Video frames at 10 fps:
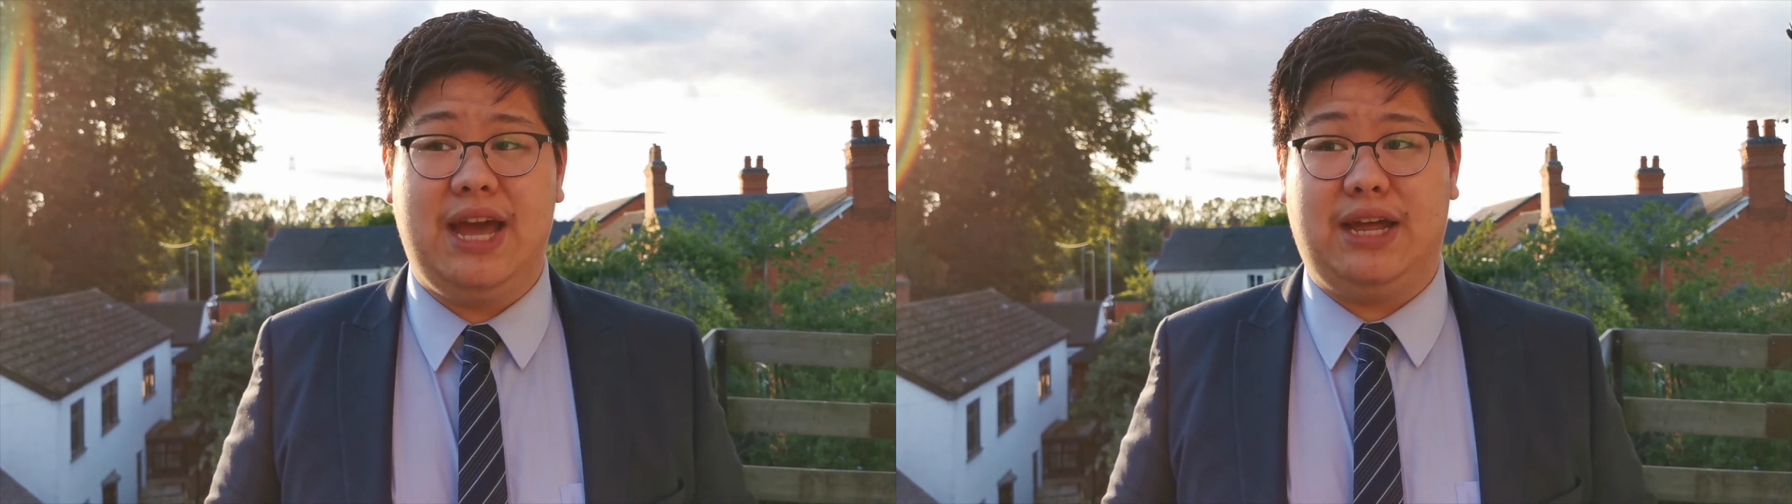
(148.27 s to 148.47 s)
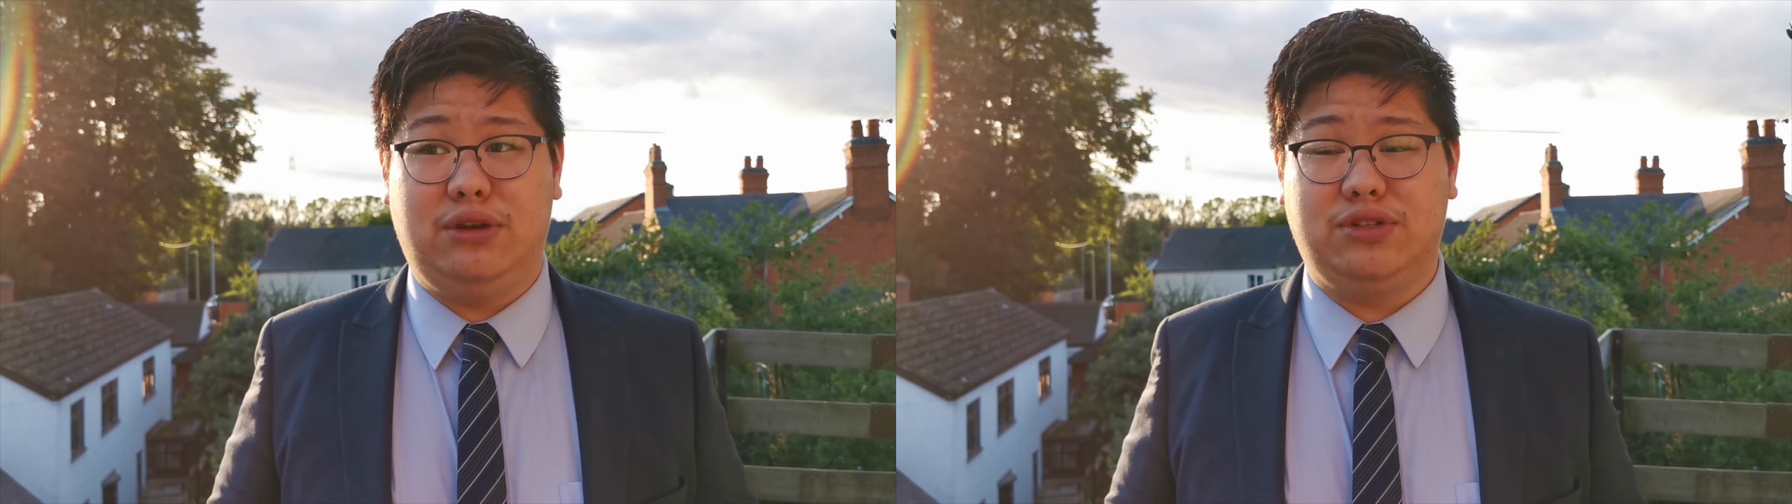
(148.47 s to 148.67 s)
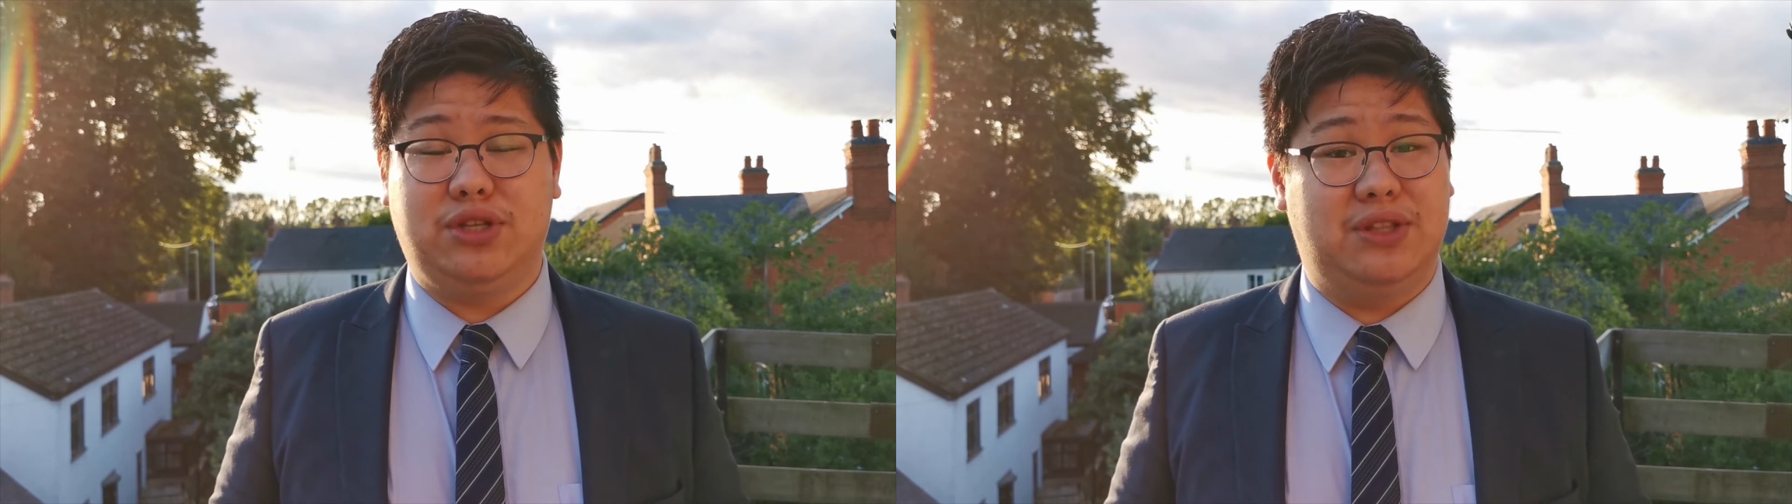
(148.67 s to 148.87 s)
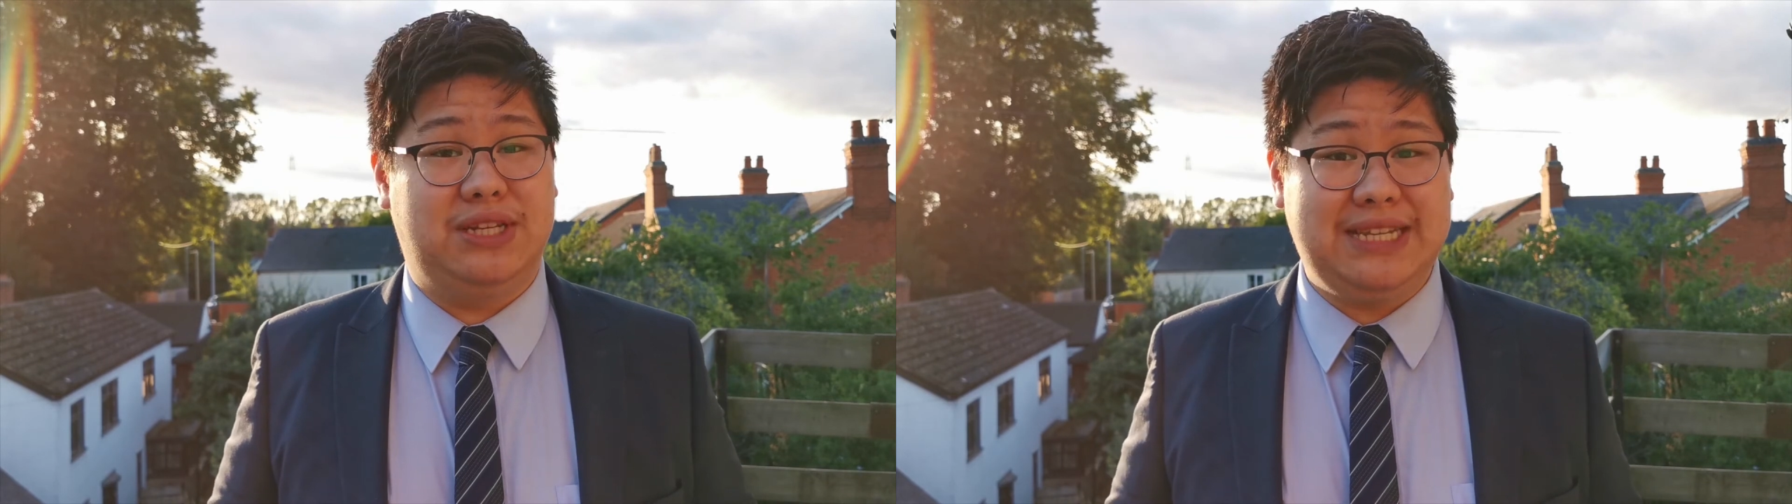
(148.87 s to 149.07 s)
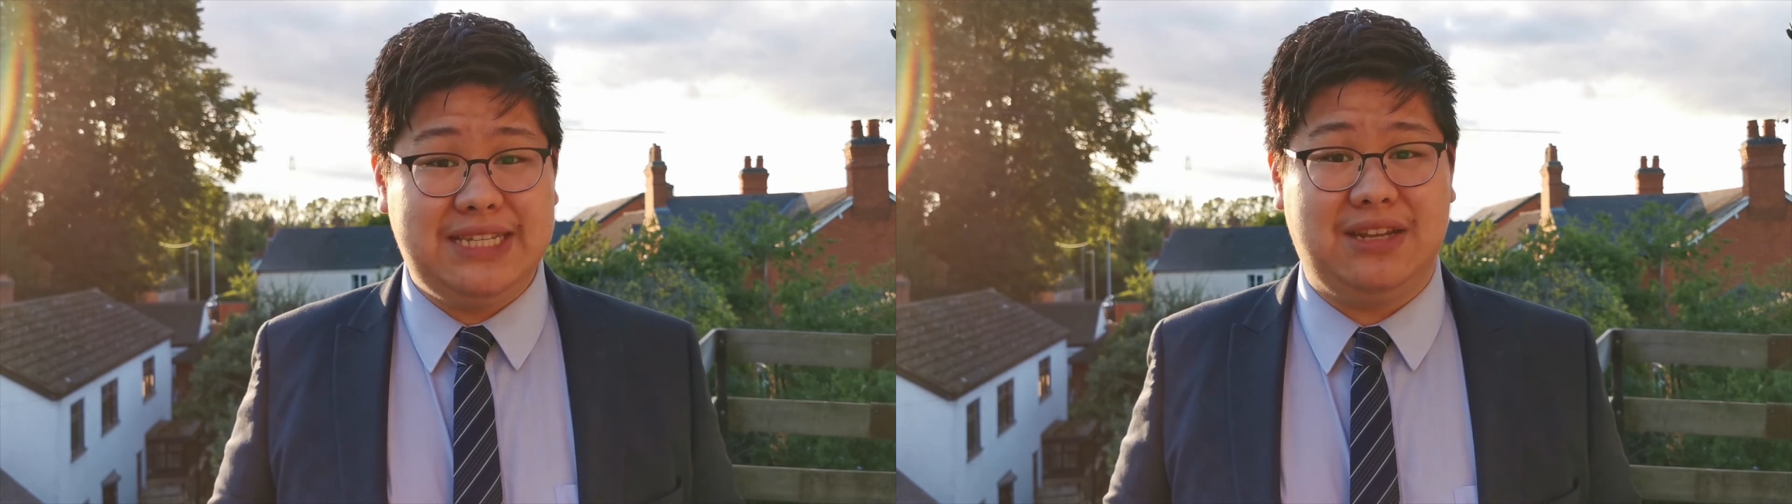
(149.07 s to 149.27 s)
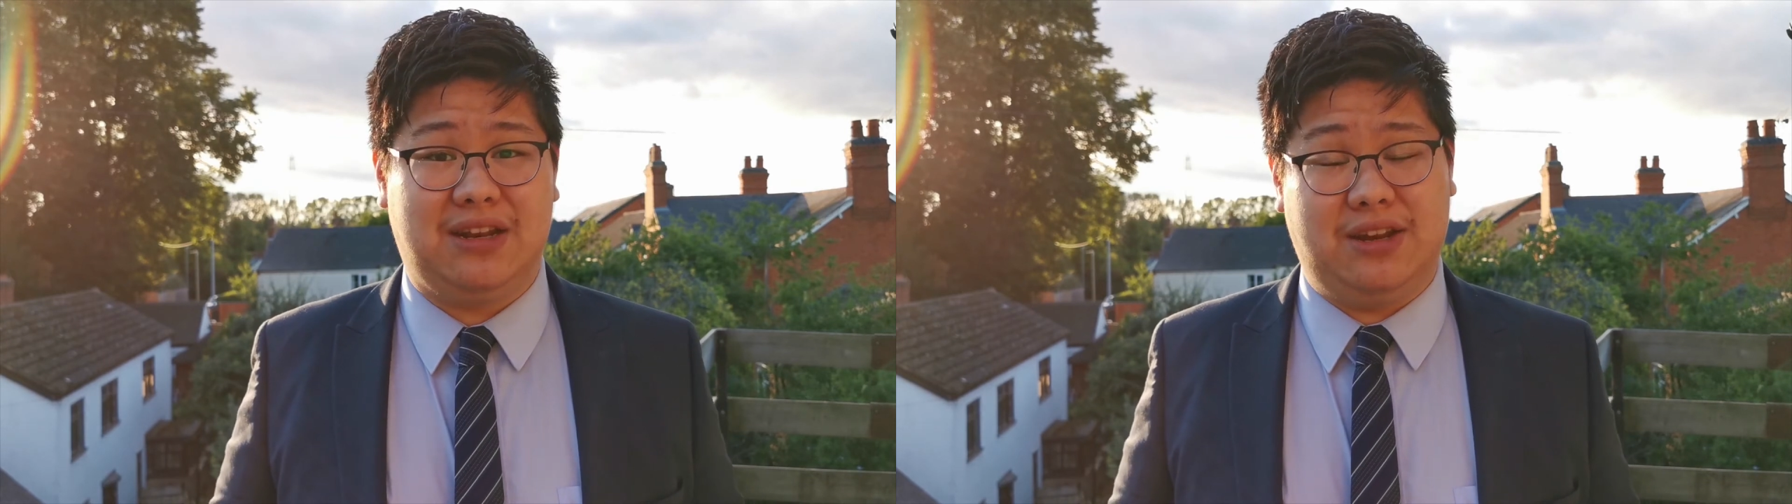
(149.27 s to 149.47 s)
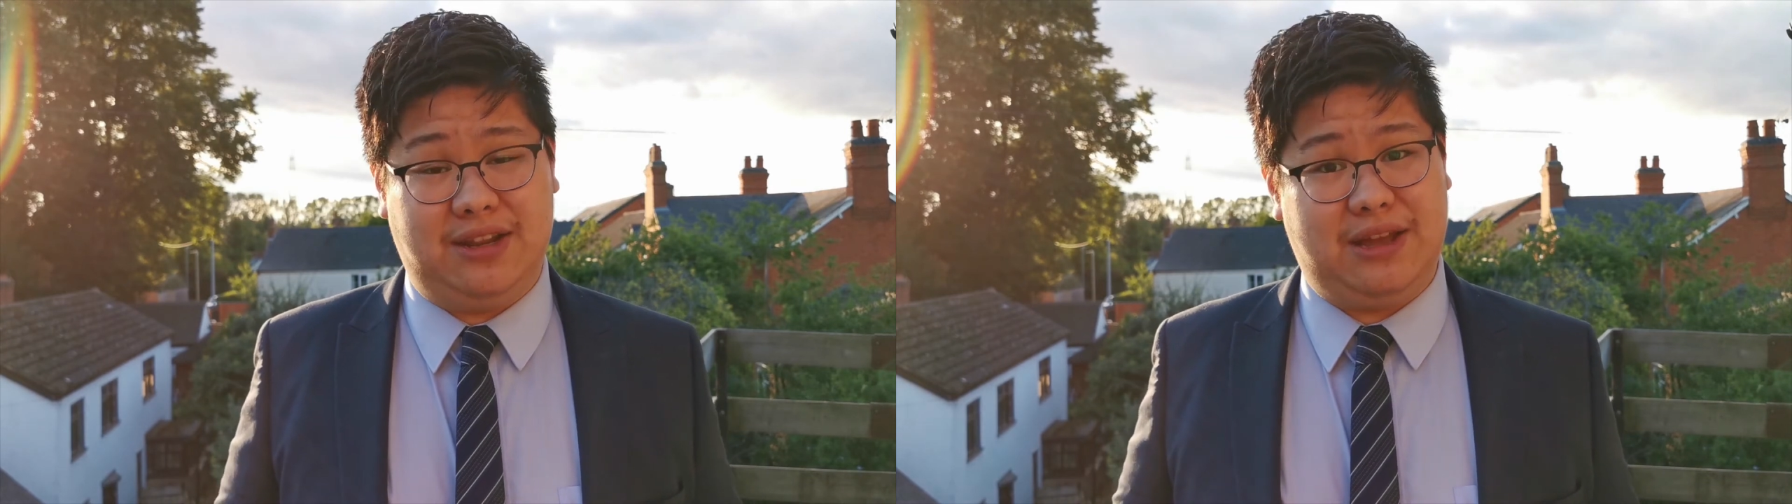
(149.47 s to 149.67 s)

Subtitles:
and also the distant learning